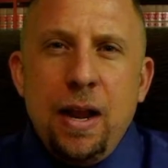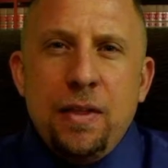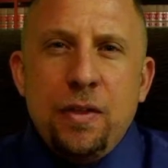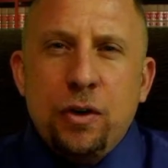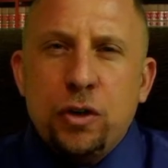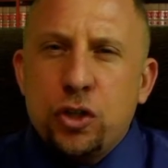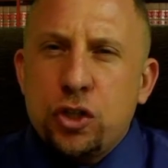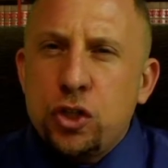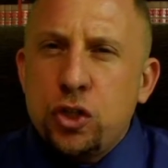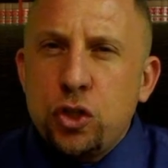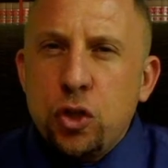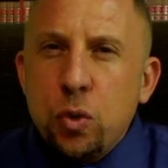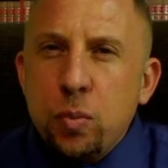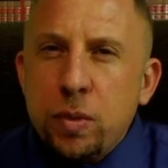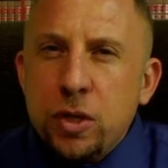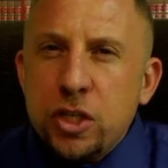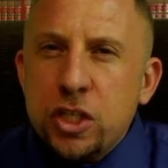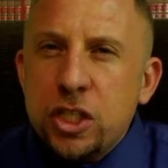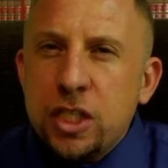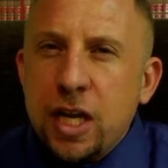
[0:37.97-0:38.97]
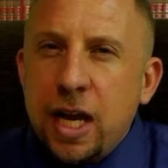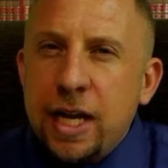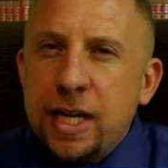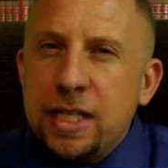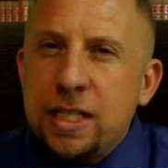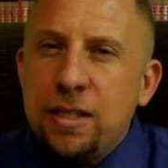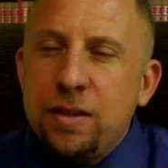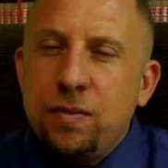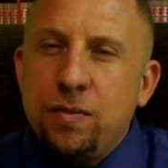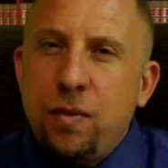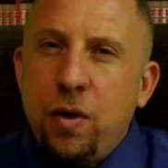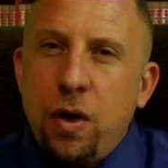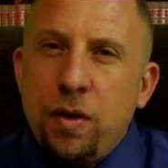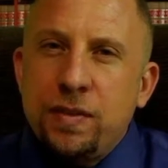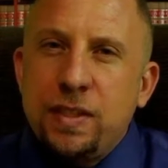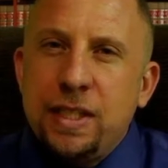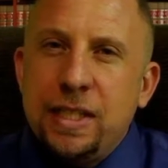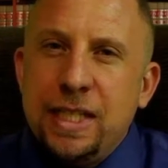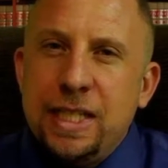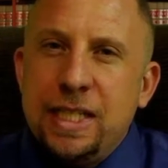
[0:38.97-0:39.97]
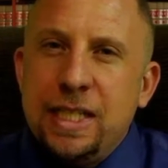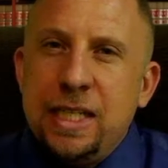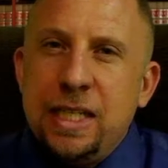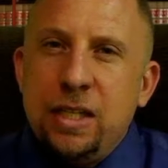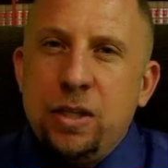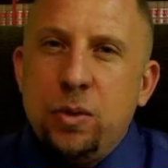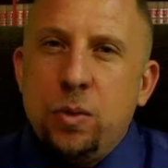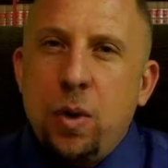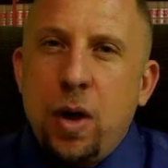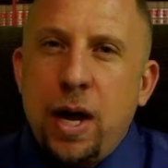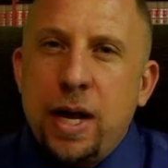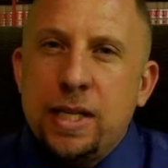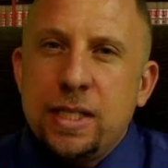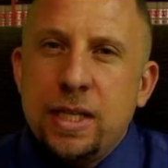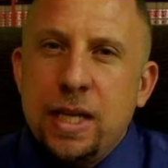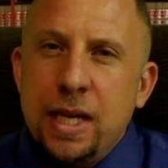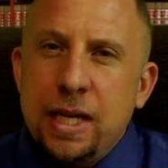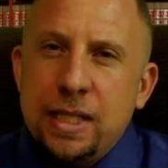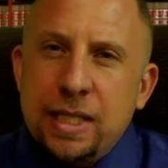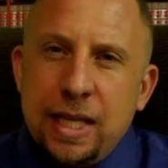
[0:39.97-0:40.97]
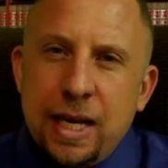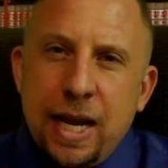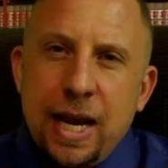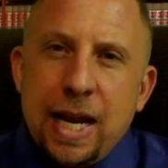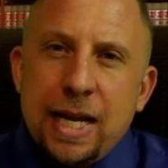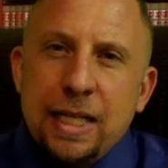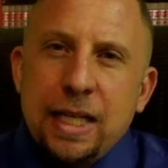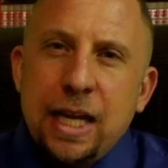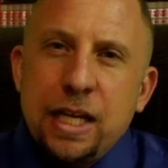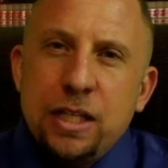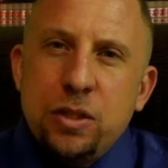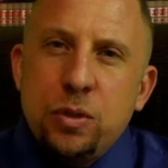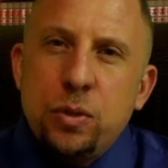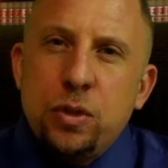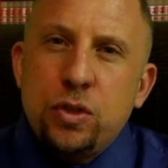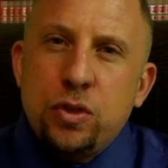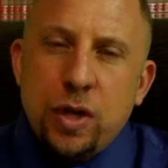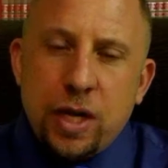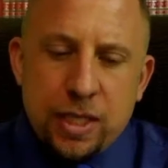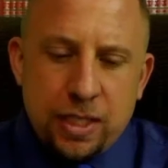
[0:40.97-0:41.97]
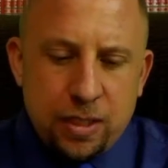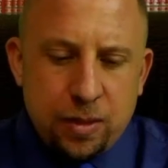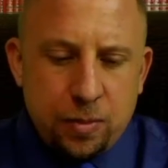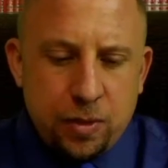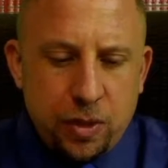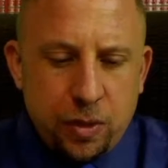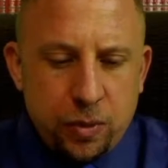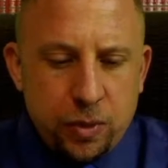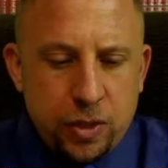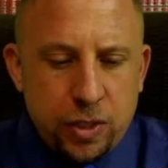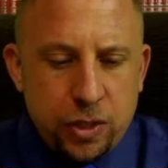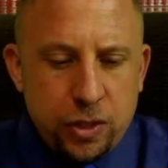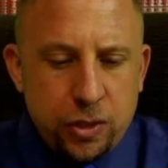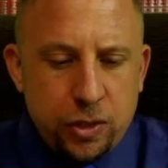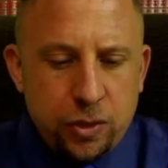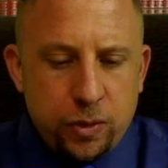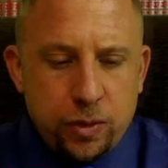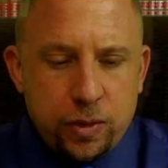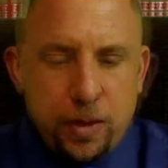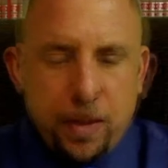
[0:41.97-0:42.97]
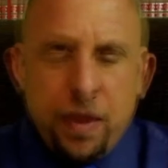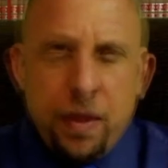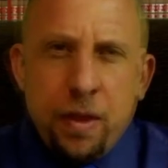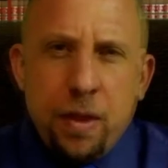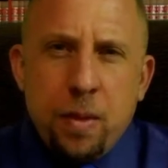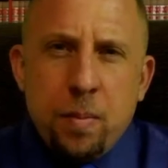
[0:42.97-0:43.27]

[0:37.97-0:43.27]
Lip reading: There is so much science involved in these DUIs. Today I'd like to address some of those issues.